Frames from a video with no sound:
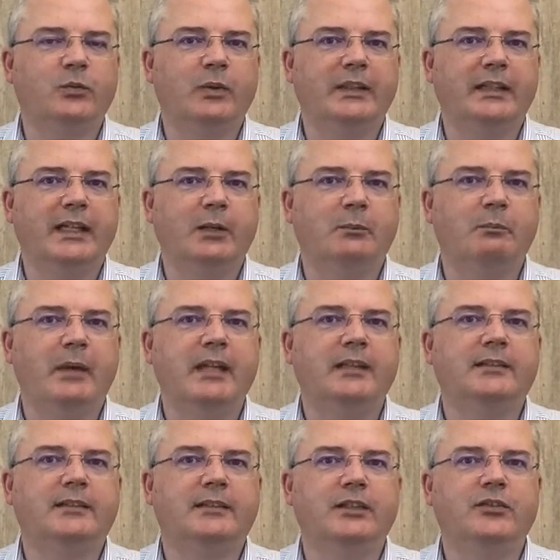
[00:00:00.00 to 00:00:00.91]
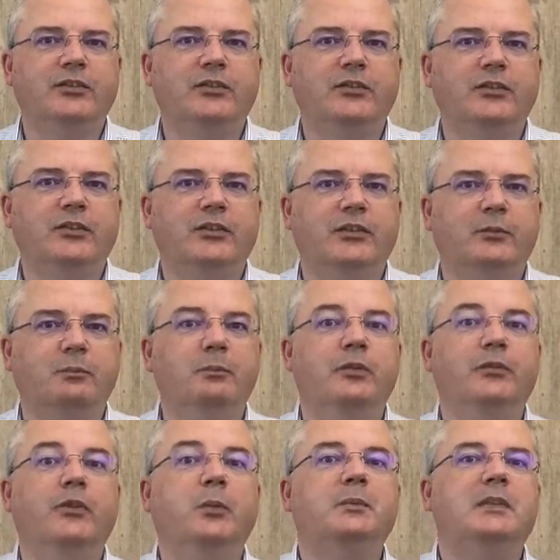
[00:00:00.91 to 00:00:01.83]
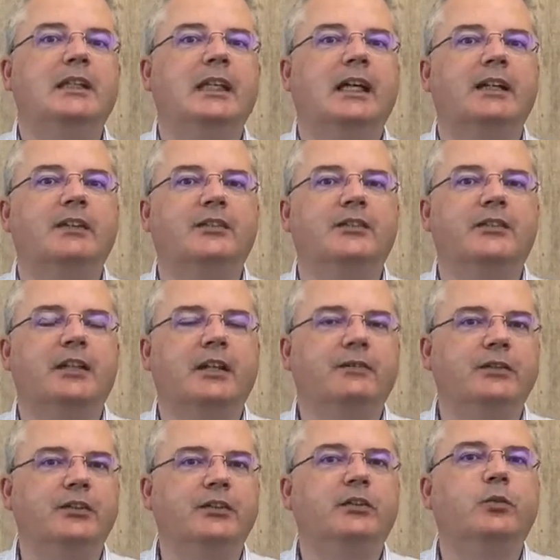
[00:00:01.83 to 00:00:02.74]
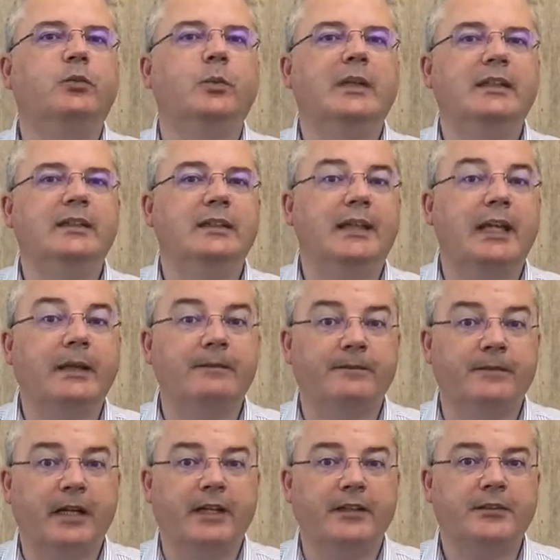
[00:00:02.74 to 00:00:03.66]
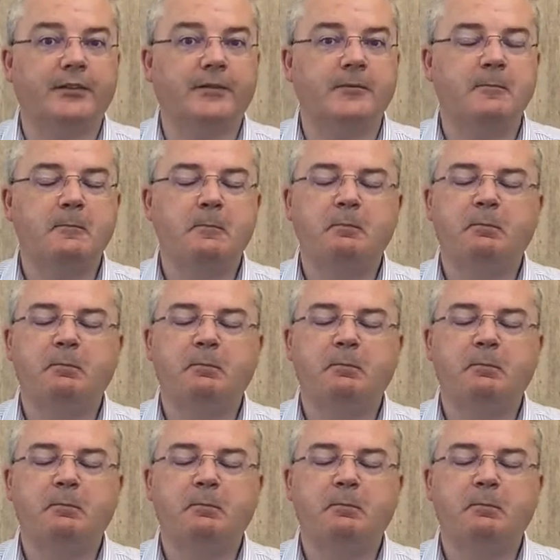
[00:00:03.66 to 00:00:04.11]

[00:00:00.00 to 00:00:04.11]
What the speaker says: well then it meant that you could move up the ladder, so therefore you could win the game faster.